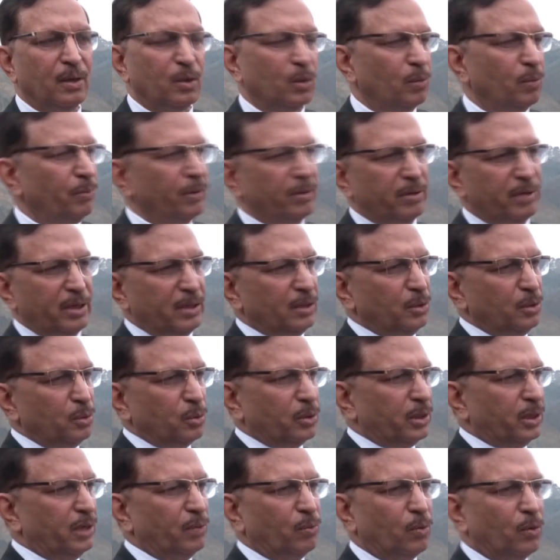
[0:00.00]
We're seeing the
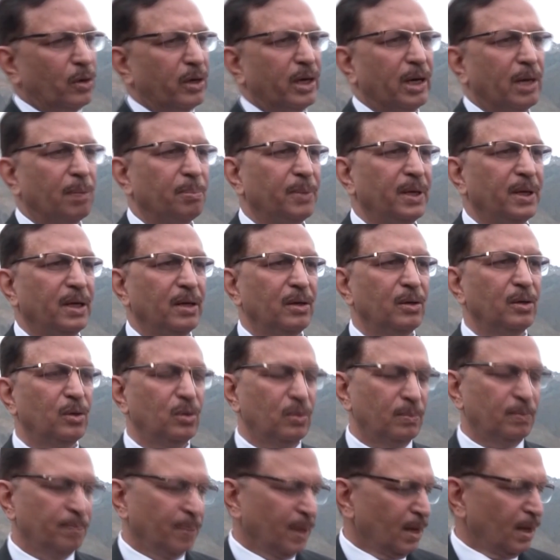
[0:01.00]
Ukraine war
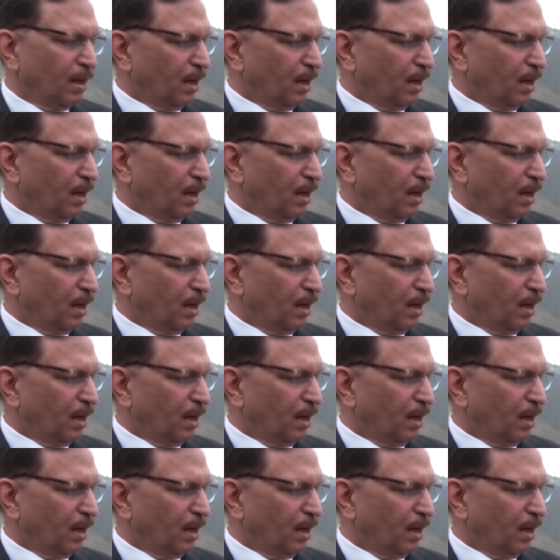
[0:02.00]
happening,